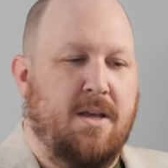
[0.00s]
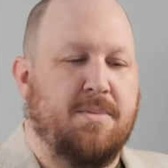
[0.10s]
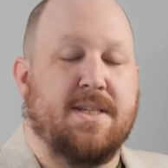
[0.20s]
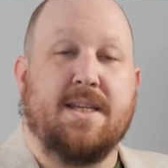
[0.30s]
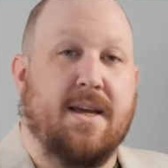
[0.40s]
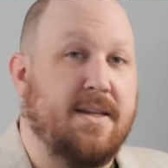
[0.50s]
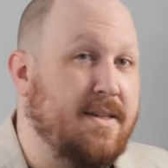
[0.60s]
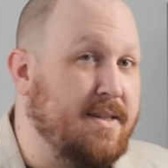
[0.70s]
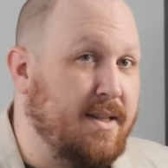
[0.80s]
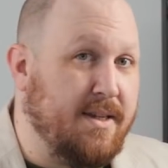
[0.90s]
Patek
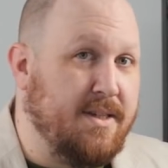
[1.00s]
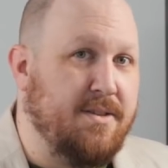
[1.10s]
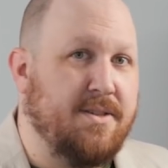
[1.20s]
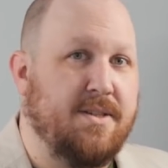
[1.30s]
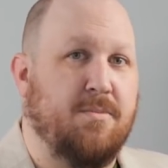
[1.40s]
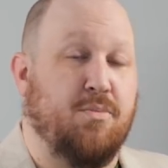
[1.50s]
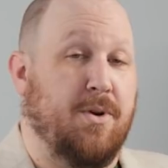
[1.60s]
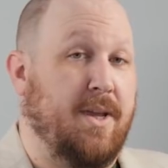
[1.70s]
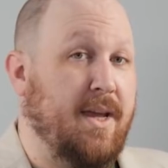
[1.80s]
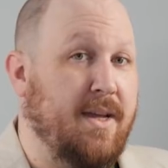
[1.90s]
doesn't like to use it,
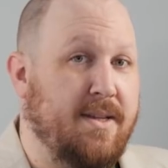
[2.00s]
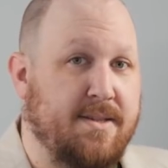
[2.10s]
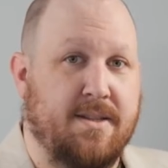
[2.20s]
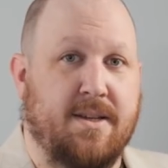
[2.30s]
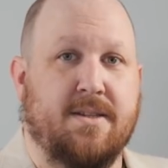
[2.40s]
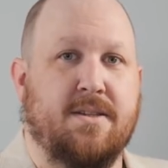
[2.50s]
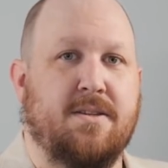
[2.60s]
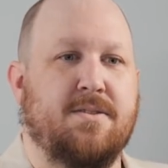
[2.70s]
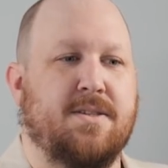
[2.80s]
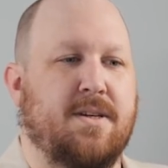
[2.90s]
Breguet doesn't like to
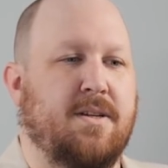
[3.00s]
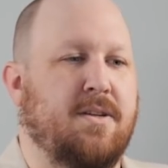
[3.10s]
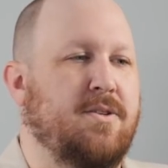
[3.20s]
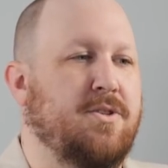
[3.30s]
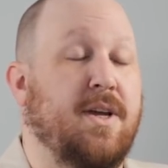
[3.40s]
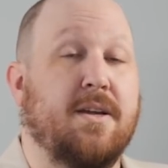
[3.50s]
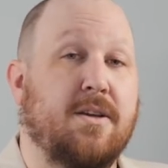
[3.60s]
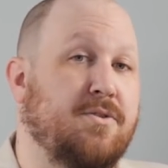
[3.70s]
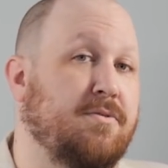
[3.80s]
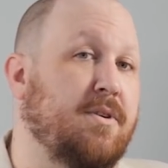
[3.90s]
use it,
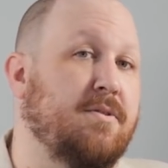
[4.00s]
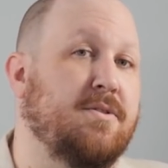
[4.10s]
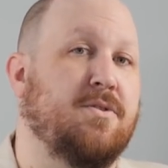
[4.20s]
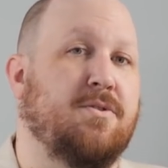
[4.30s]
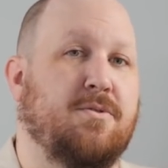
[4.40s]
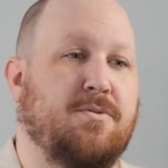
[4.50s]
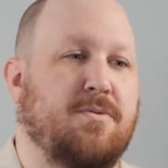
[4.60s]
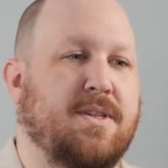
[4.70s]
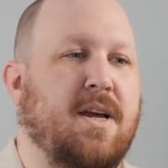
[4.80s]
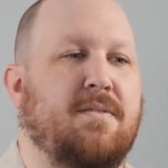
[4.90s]
Jacques Droz,
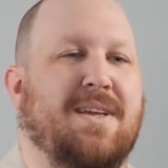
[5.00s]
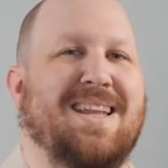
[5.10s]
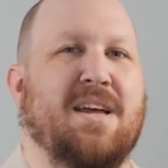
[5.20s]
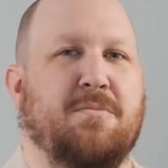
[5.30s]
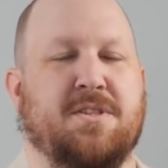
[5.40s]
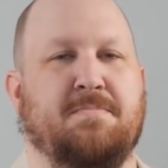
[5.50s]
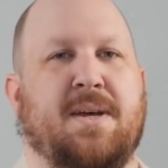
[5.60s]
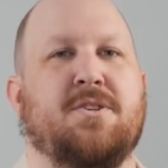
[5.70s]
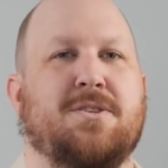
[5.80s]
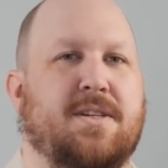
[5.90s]
who is kind of an enamel
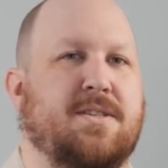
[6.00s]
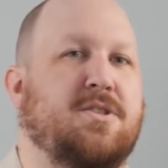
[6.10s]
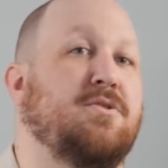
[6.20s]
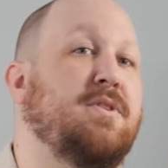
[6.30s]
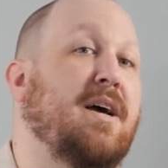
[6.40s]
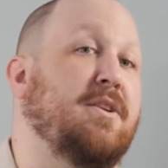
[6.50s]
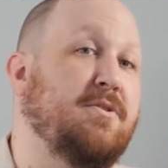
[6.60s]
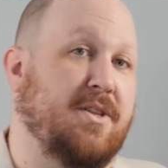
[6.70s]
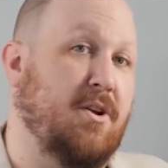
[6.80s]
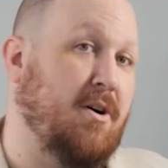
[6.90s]
specialist, do not use it